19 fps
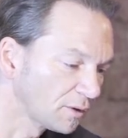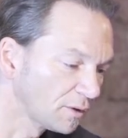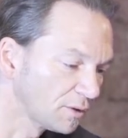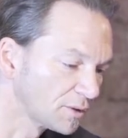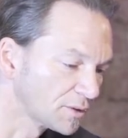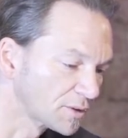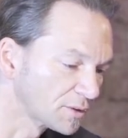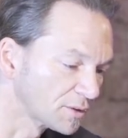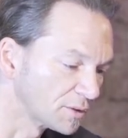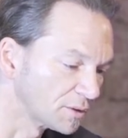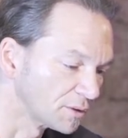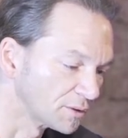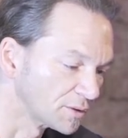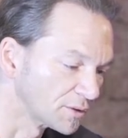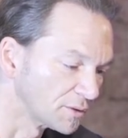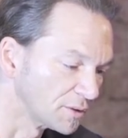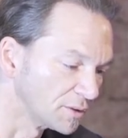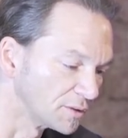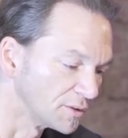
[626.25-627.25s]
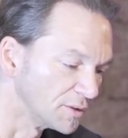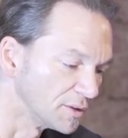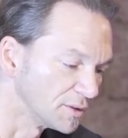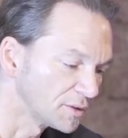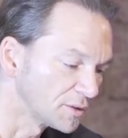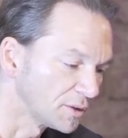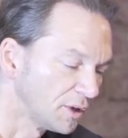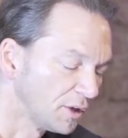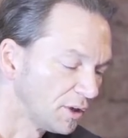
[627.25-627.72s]
is
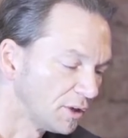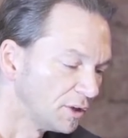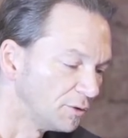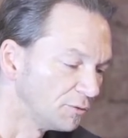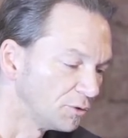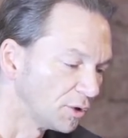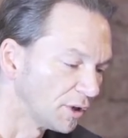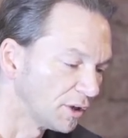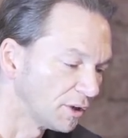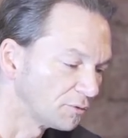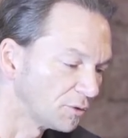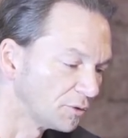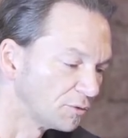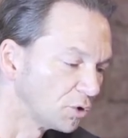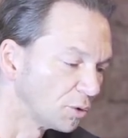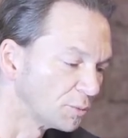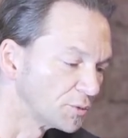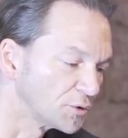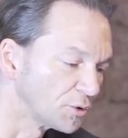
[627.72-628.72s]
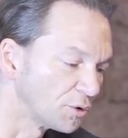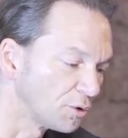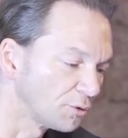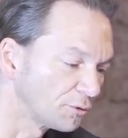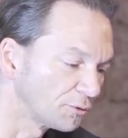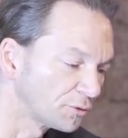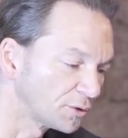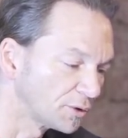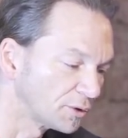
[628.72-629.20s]
this: if you
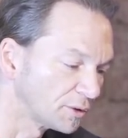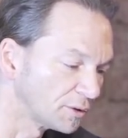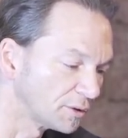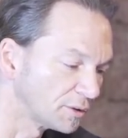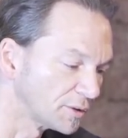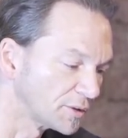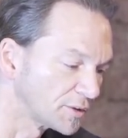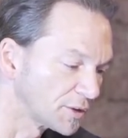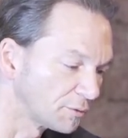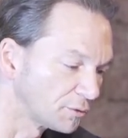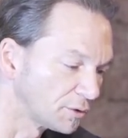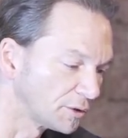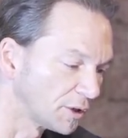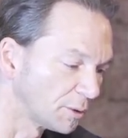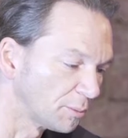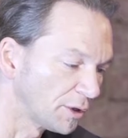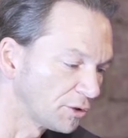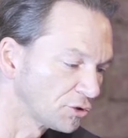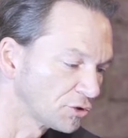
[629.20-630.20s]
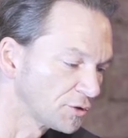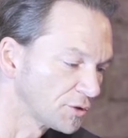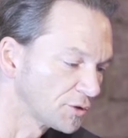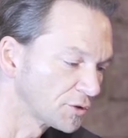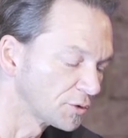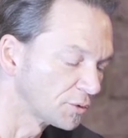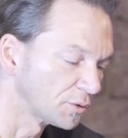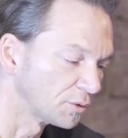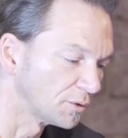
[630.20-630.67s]
observe in several dimensions,
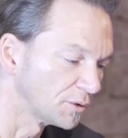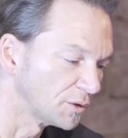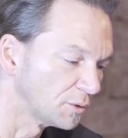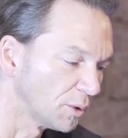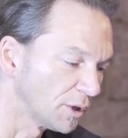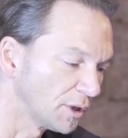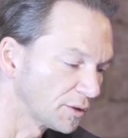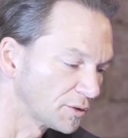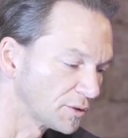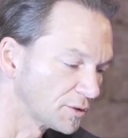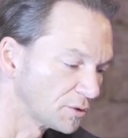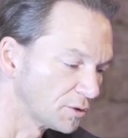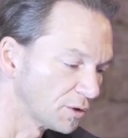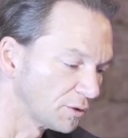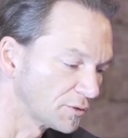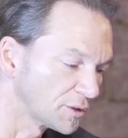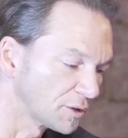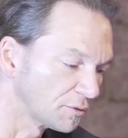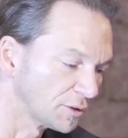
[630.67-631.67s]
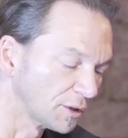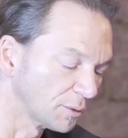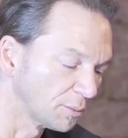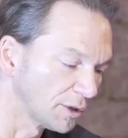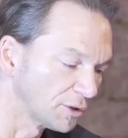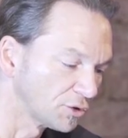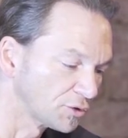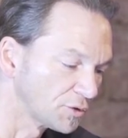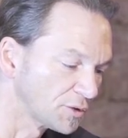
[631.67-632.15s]
so on the y-axis you have several
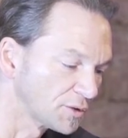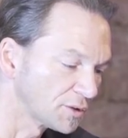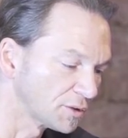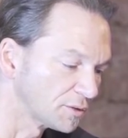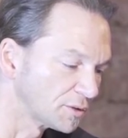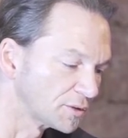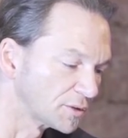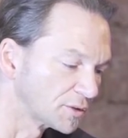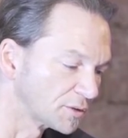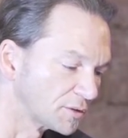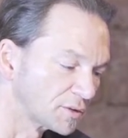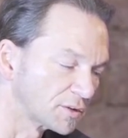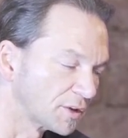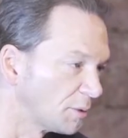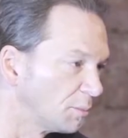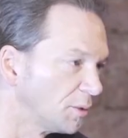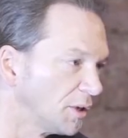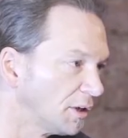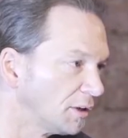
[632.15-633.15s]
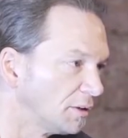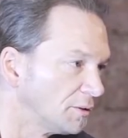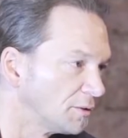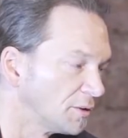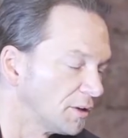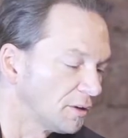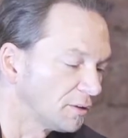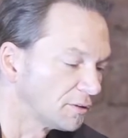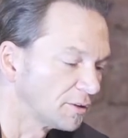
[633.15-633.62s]
dimensions, and this can be
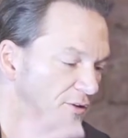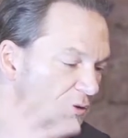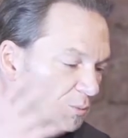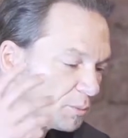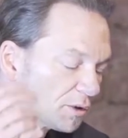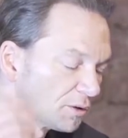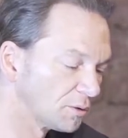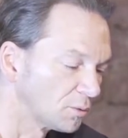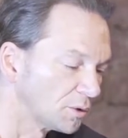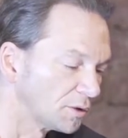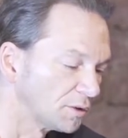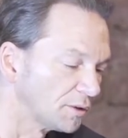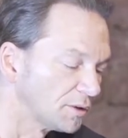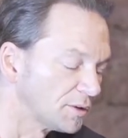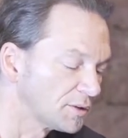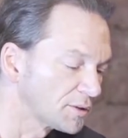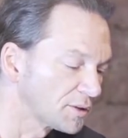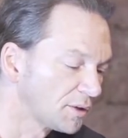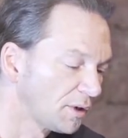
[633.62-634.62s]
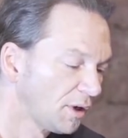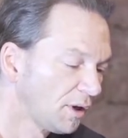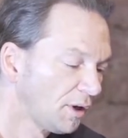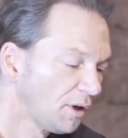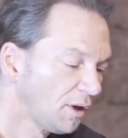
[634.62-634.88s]
anything, doesn't matter what it is.